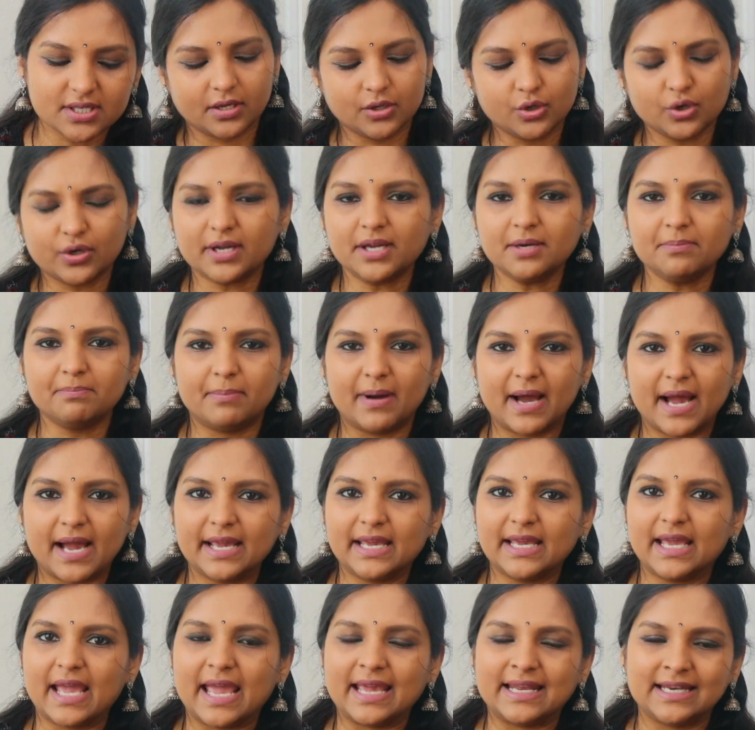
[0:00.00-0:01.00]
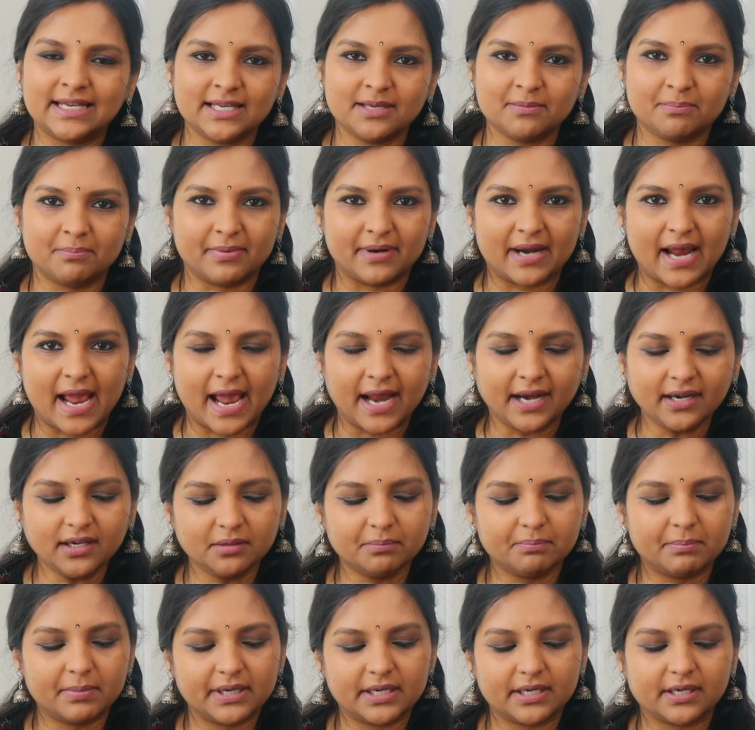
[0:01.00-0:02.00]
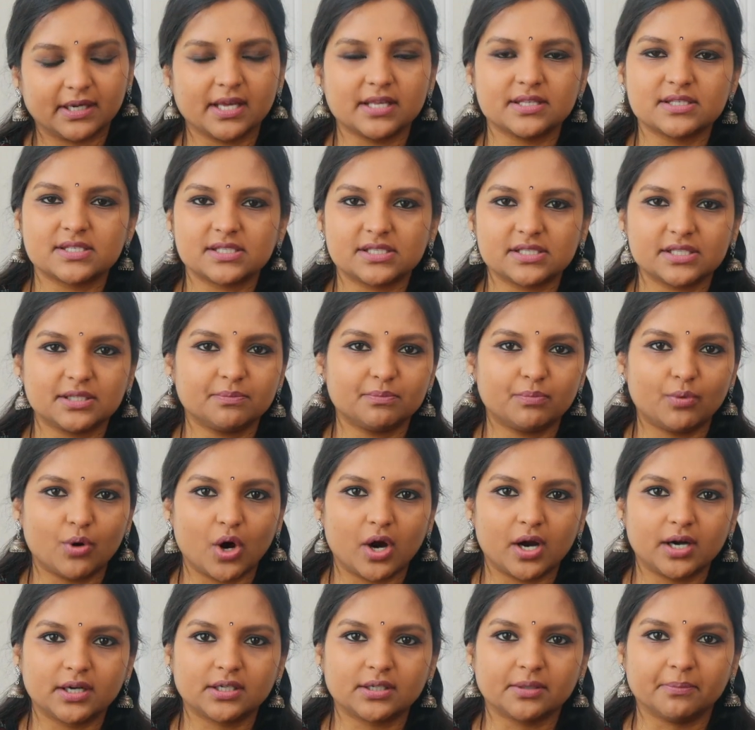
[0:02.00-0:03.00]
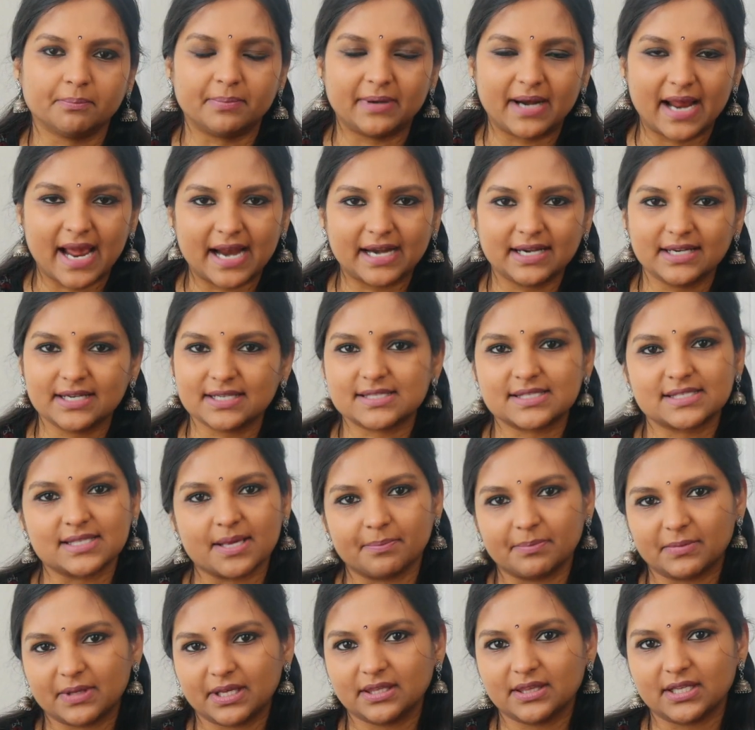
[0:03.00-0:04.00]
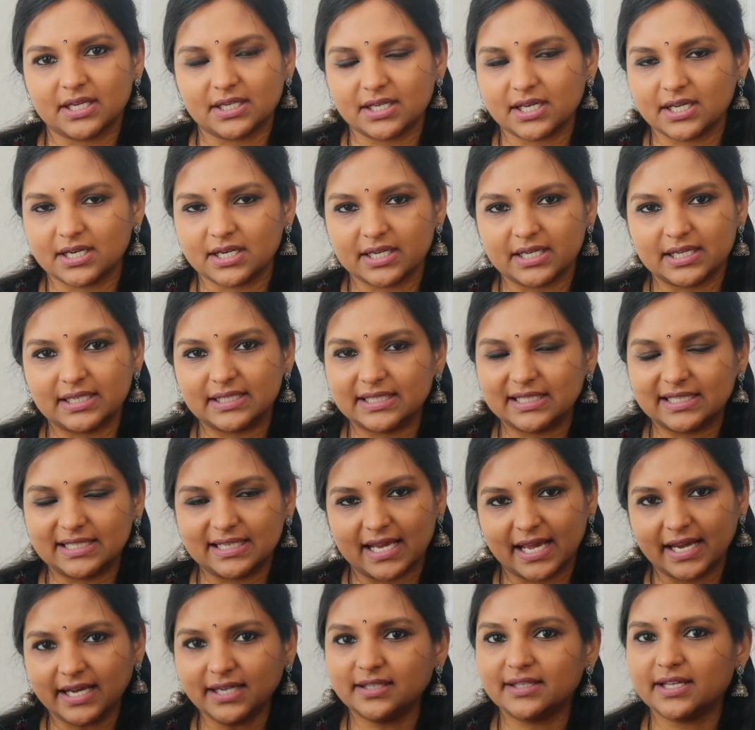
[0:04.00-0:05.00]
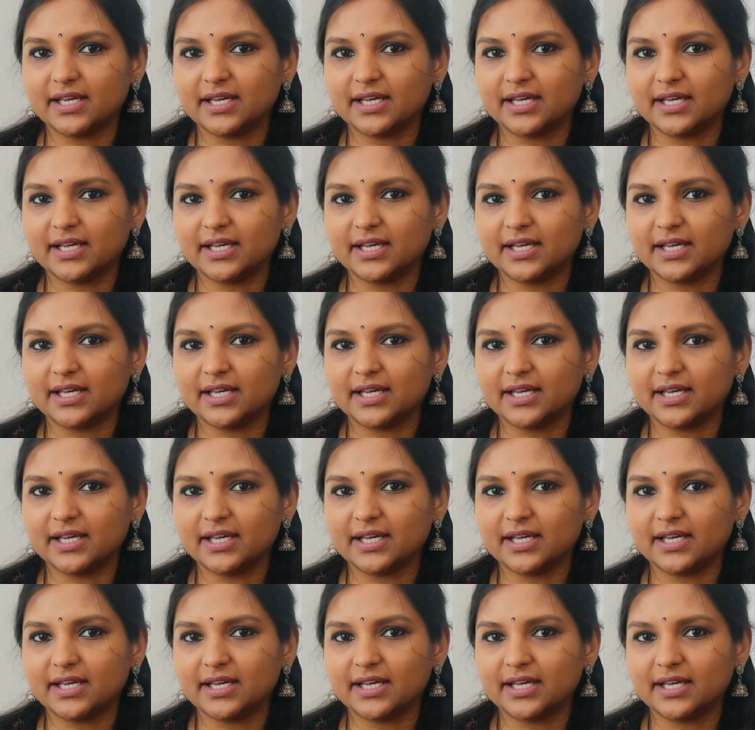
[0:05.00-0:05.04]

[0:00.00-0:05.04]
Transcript: You can buy any brand, but Instant Pot brand is something that I really like.